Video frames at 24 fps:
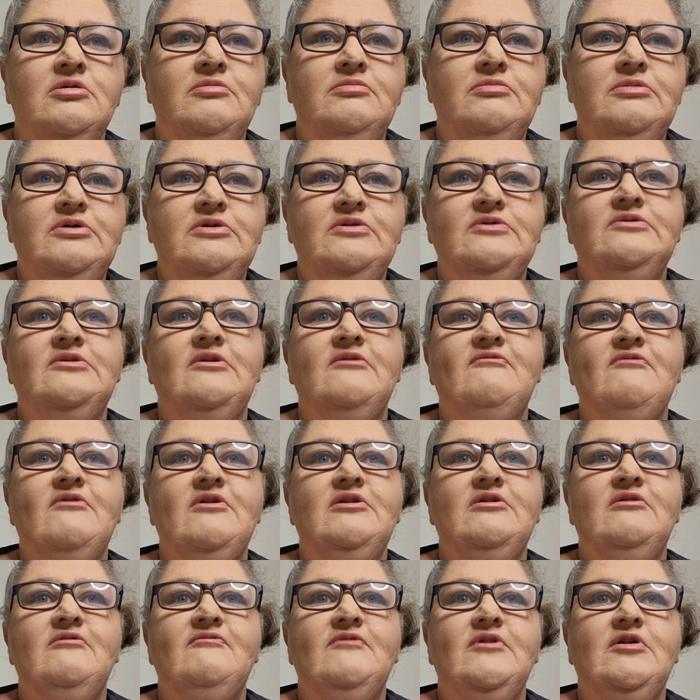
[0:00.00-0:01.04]
because I
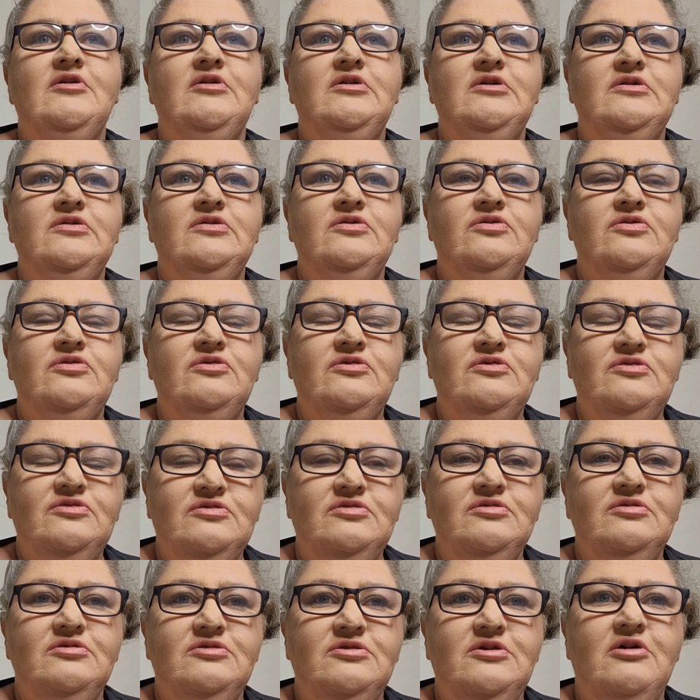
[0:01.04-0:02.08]
find it very
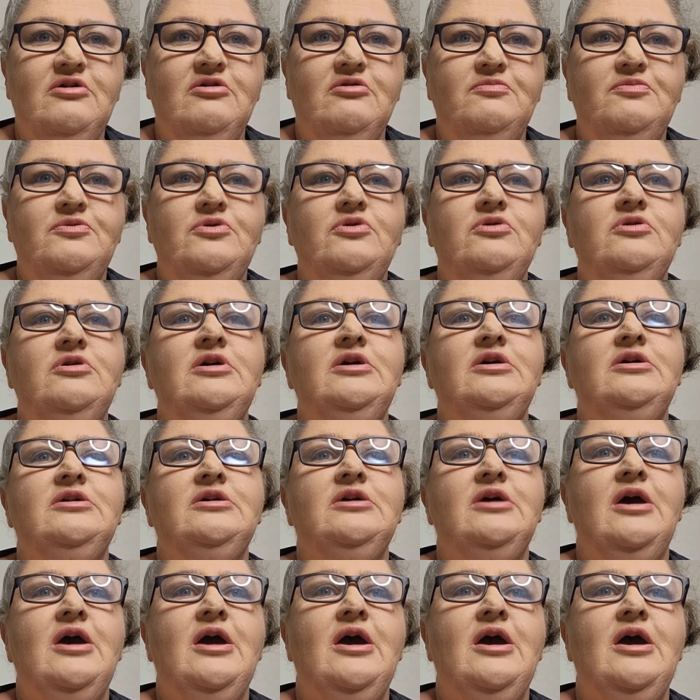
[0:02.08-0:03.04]
therapeutic